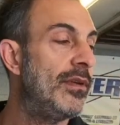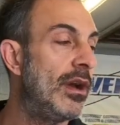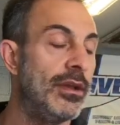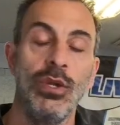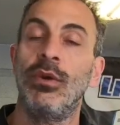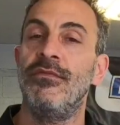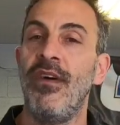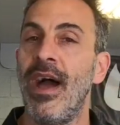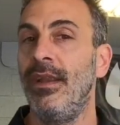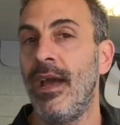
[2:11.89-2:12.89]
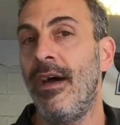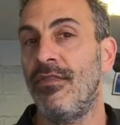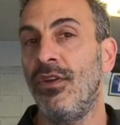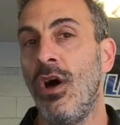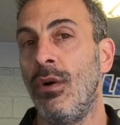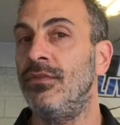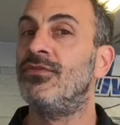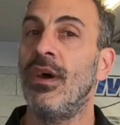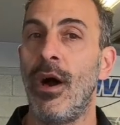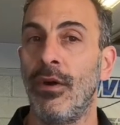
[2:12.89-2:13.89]
If you can find ethanol and
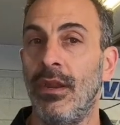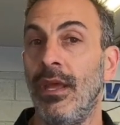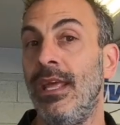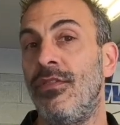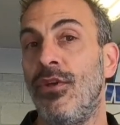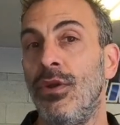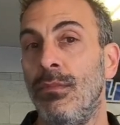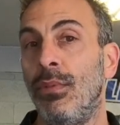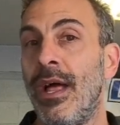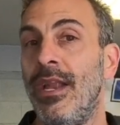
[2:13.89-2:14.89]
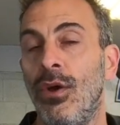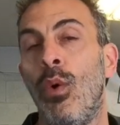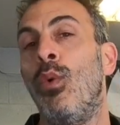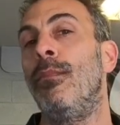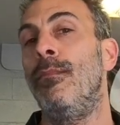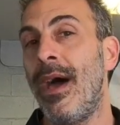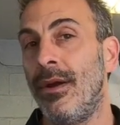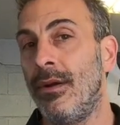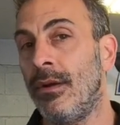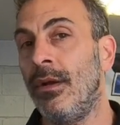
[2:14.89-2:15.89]
somehow get an E30 blend or
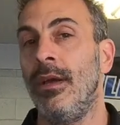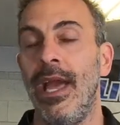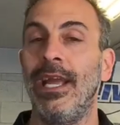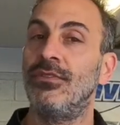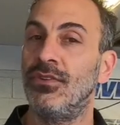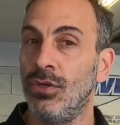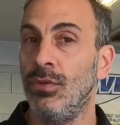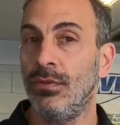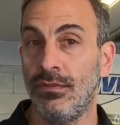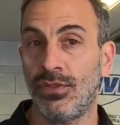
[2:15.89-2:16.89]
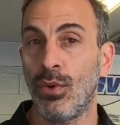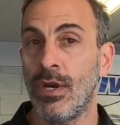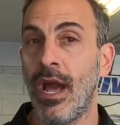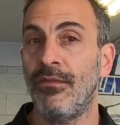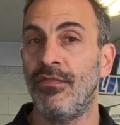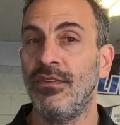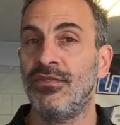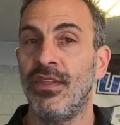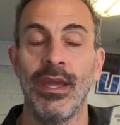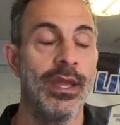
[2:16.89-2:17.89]
better and get the tune sorted out for this
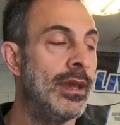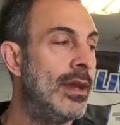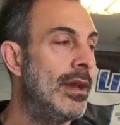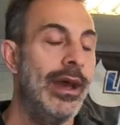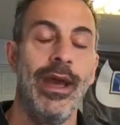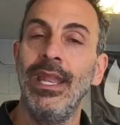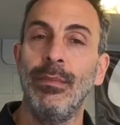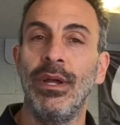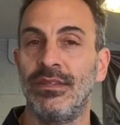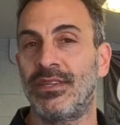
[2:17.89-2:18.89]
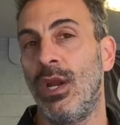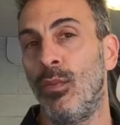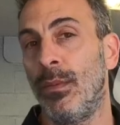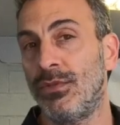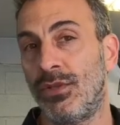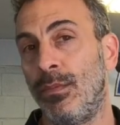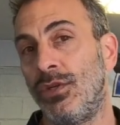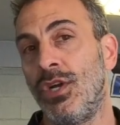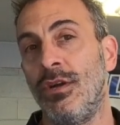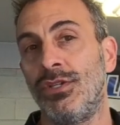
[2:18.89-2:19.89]
thing, anybody that's got a Whipple
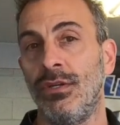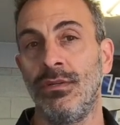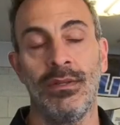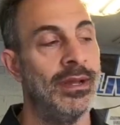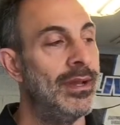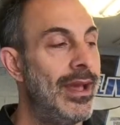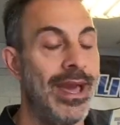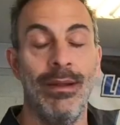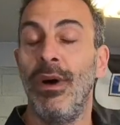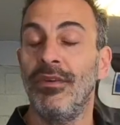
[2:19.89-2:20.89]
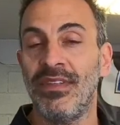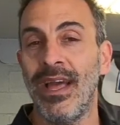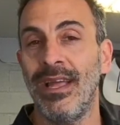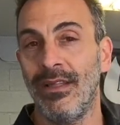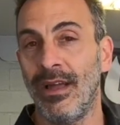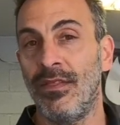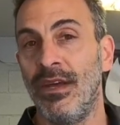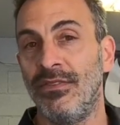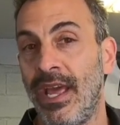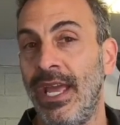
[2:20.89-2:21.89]
Supercharger and a Mustang like
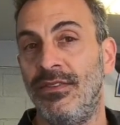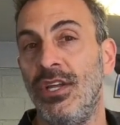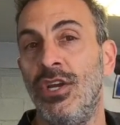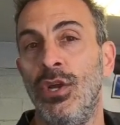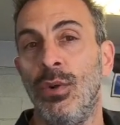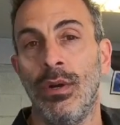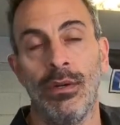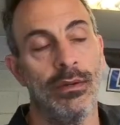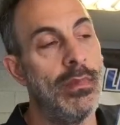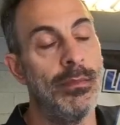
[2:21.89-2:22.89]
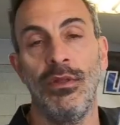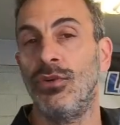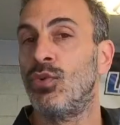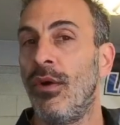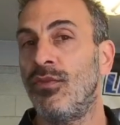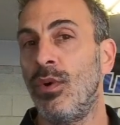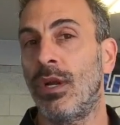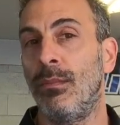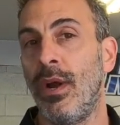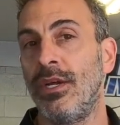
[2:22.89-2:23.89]
this, 18 and newer, remember they're 12-to-1
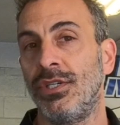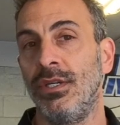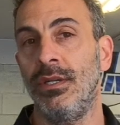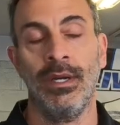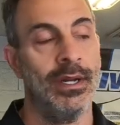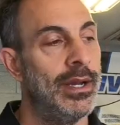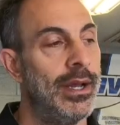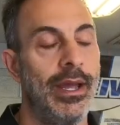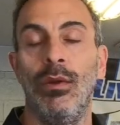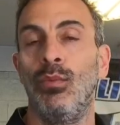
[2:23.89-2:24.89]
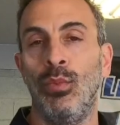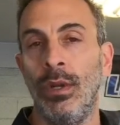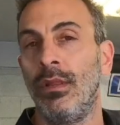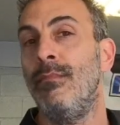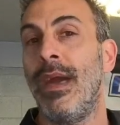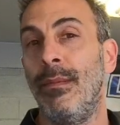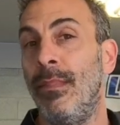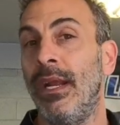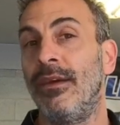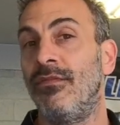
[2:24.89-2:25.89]
compression, it really made a
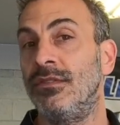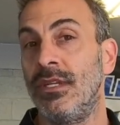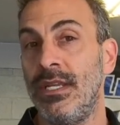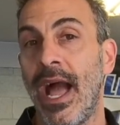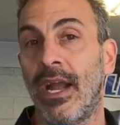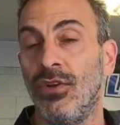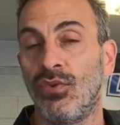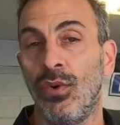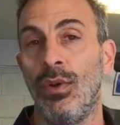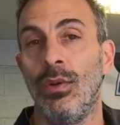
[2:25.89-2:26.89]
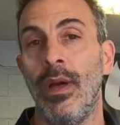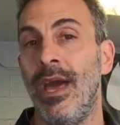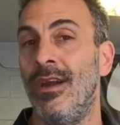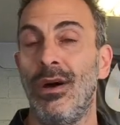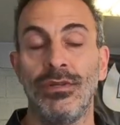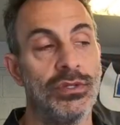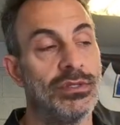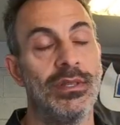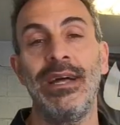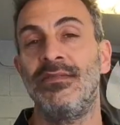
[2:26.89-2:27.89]
big difference in knock control, and it also is a
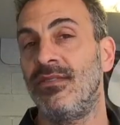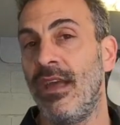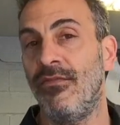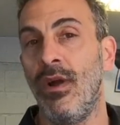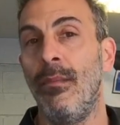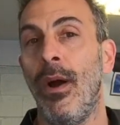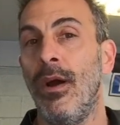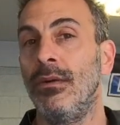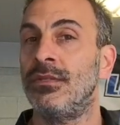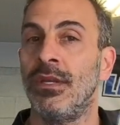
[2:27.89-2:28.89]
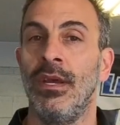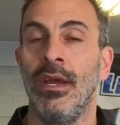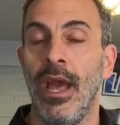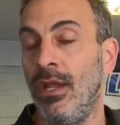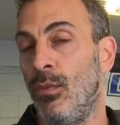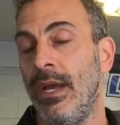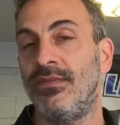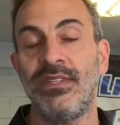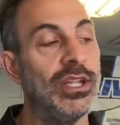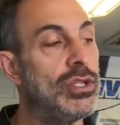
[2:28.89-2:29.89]
lot safer on parts. Anyway,
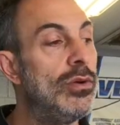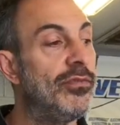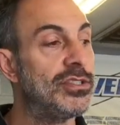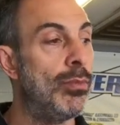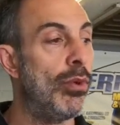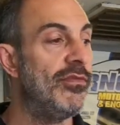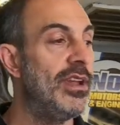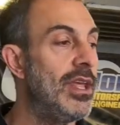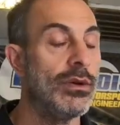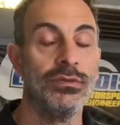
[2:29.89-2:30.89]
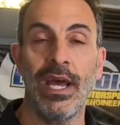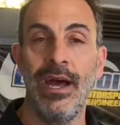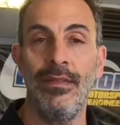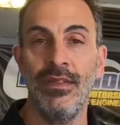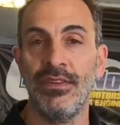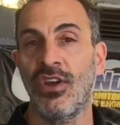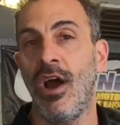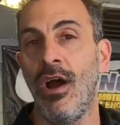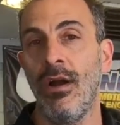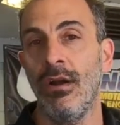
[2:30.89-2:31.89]
stay tuned for some more videos on this
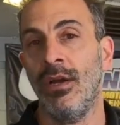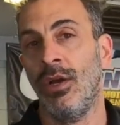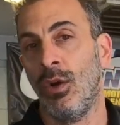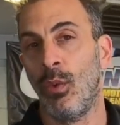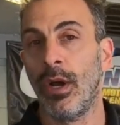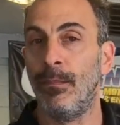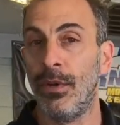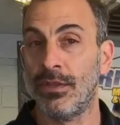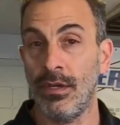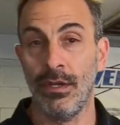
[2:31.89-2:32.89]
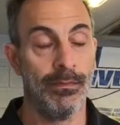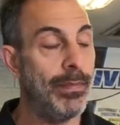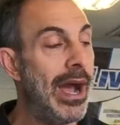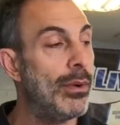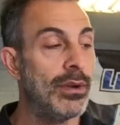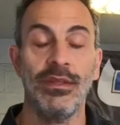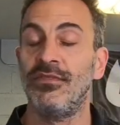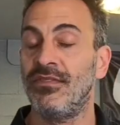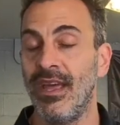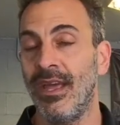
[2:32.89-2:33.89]
car. We're going to put the power to
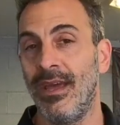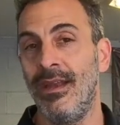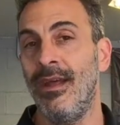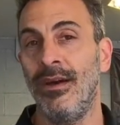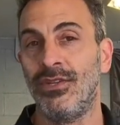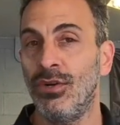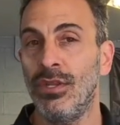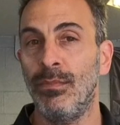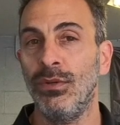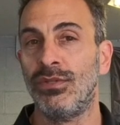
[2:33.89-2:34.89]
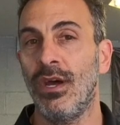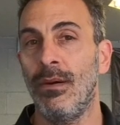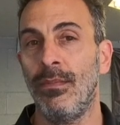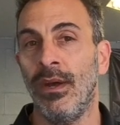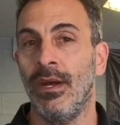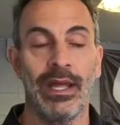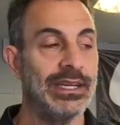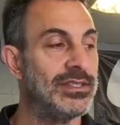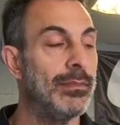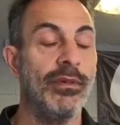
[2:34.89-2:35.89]
this thing and turn the boost up. Like I
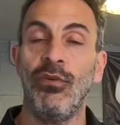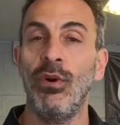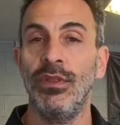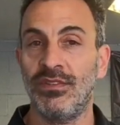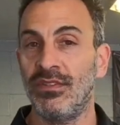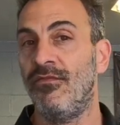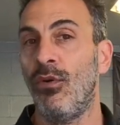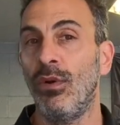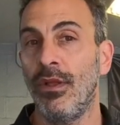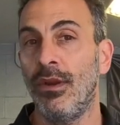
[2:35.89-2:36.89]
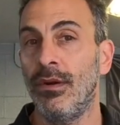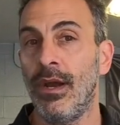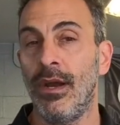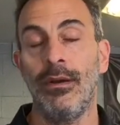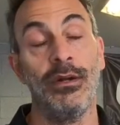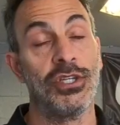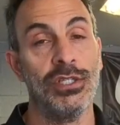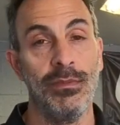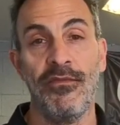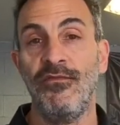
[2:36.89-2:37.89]
said before, this is a
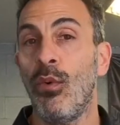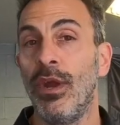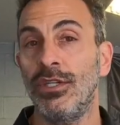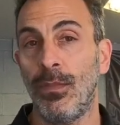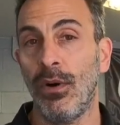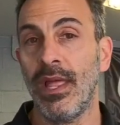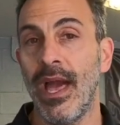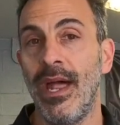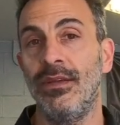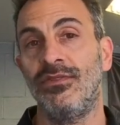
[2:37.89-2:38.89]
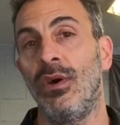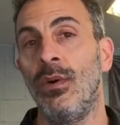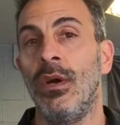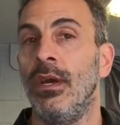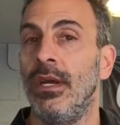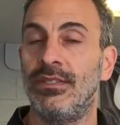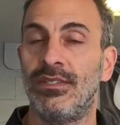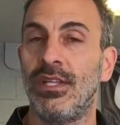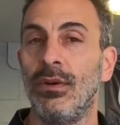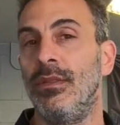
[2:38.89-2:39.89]
4-inch pulley on it, so it's
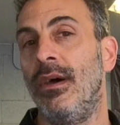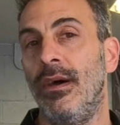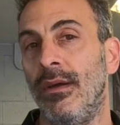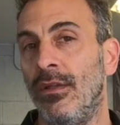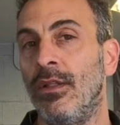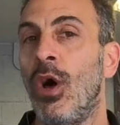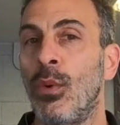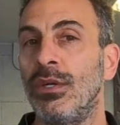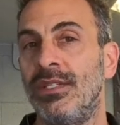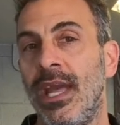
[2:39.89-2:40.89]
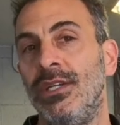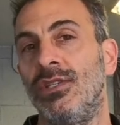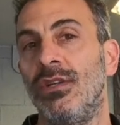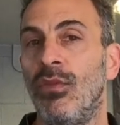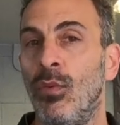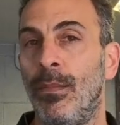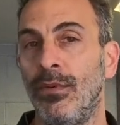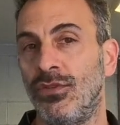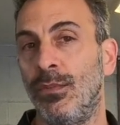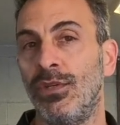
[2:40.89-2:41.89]
still in the lower stages of the Whipple
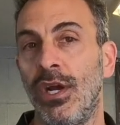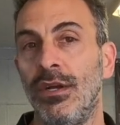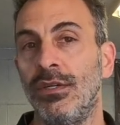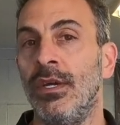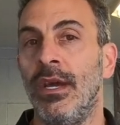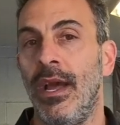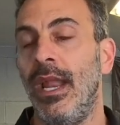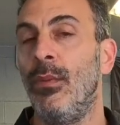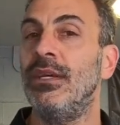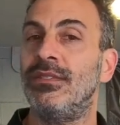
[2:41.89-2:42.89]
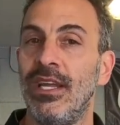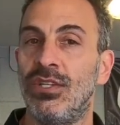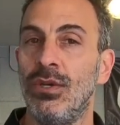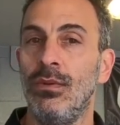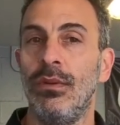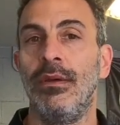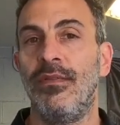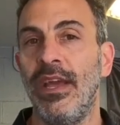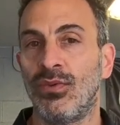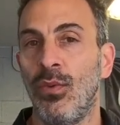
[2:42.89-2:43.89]
Supercharger. Anyway, stay tuned.
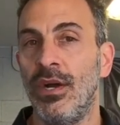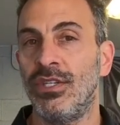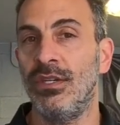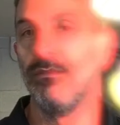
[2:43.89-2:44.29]
Thanks for watching.